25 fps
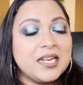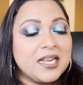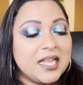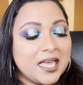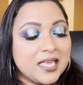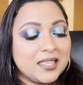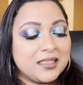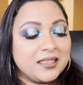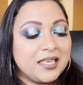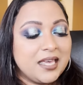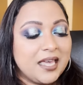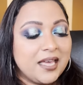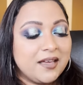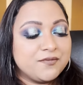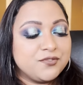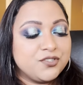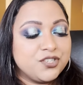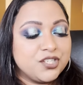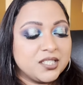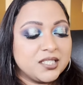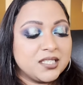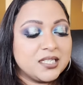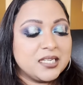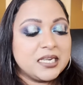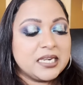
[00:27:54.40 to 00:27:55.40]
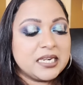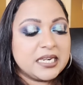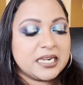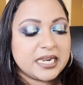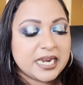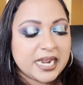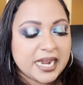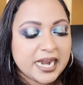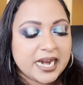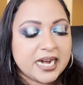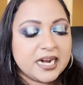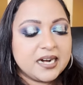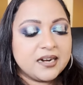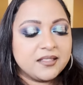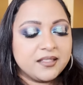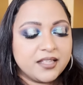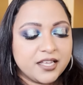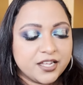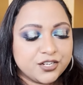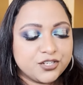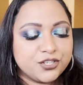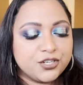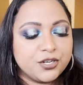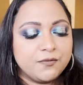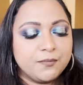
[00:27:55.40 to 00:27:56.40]
like they have just nailed
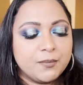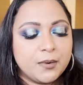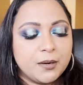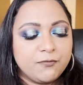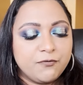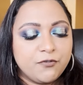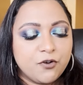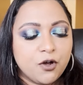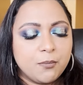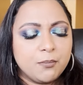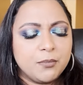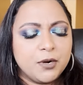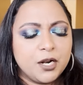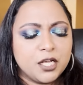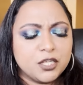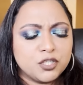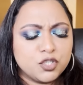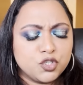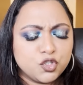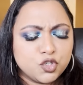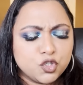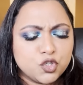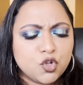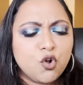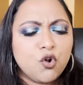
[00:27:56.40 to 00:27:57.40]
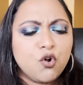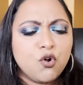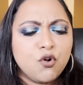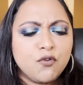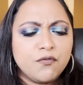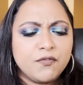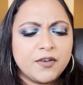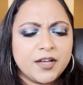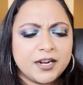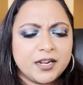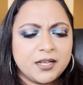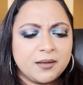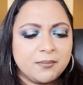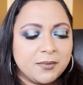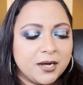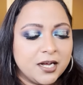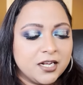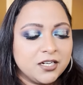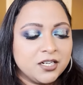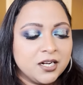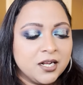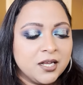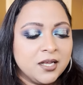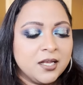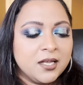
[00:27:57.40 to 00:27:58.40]
their shimmer formula so very much.
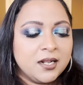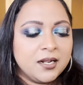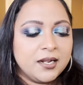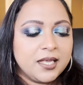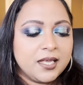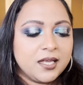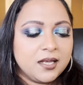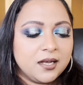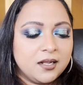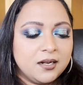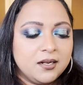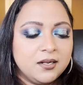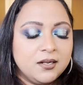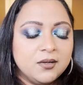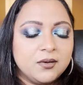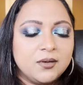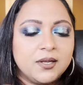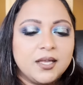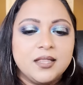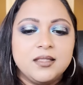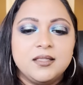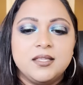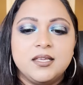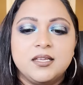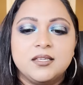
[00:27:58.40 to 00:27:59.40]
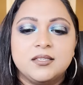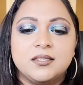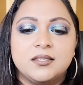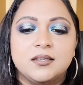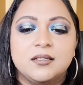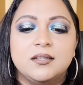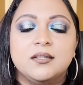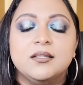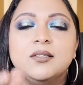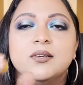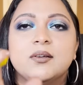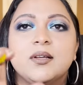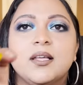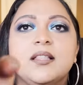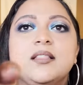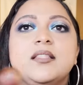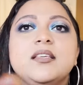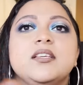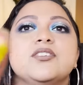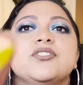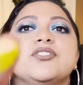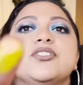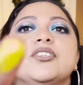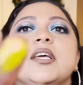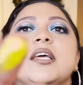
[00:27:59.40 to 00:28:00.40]
Like look at these
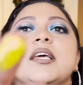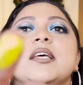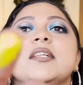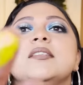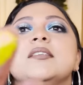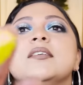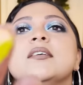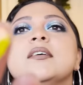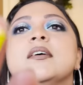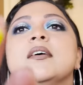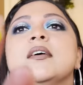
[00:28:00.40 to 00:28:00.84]
shades.